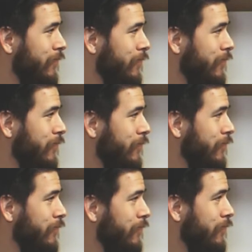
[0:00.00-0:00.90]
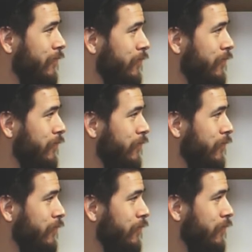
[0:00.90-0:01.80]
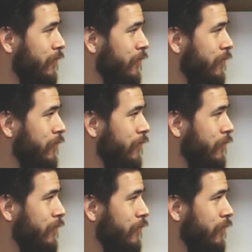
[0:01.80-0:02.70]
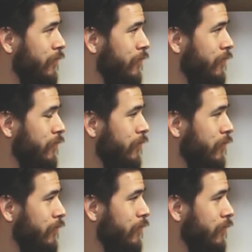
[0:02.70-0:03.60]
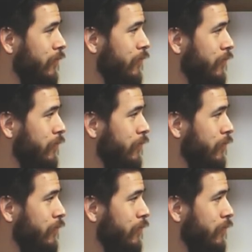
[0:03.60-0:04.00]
(silent)